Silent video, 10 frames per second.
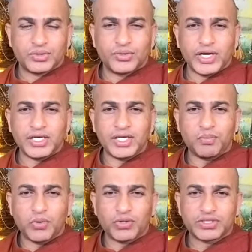
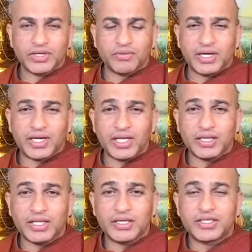24 7 in
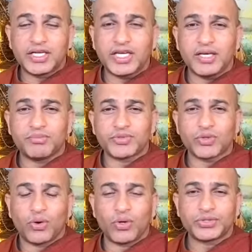the dreams
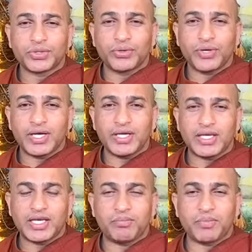also it
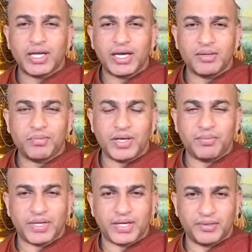keep killing
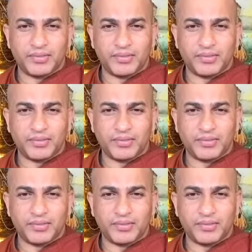people